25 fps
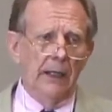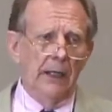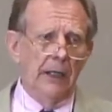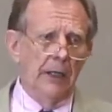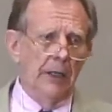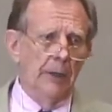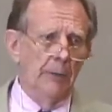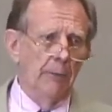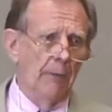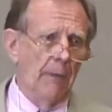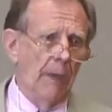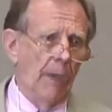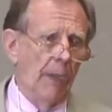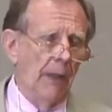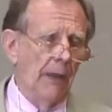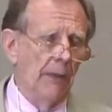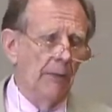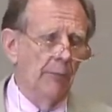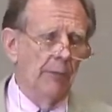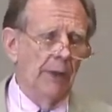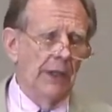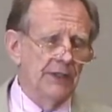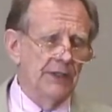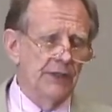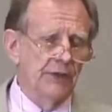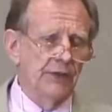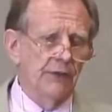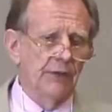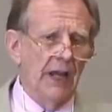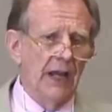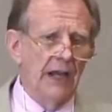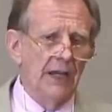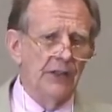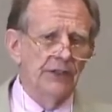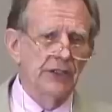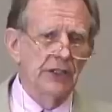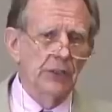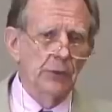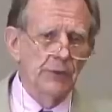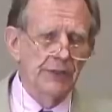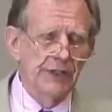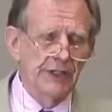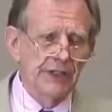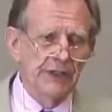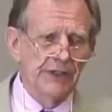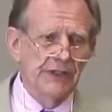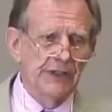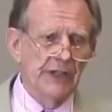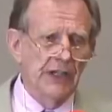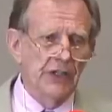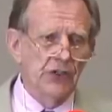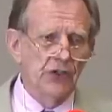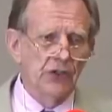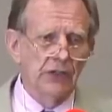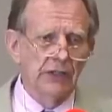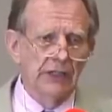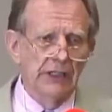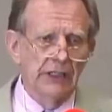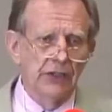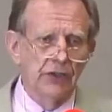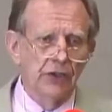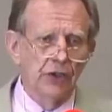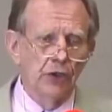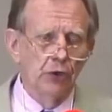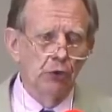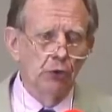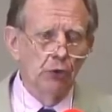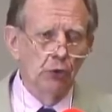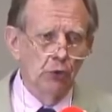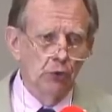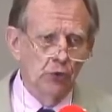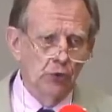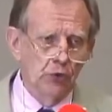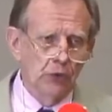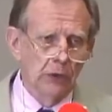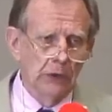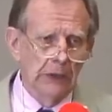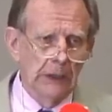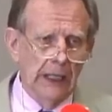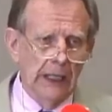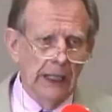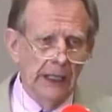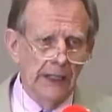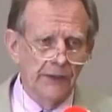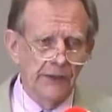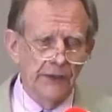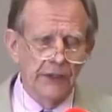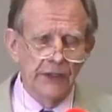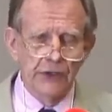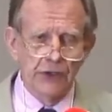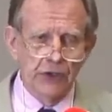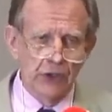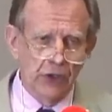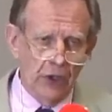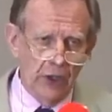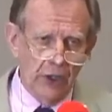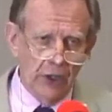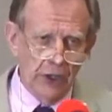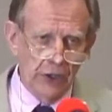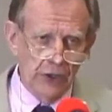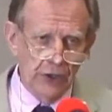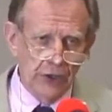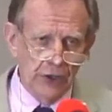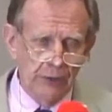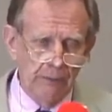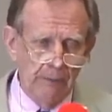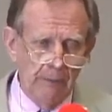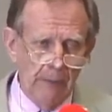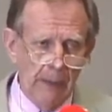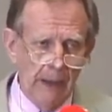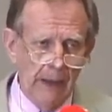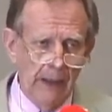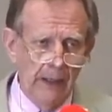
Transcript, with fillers: uh, my strategy was essentially to neutralize the charge.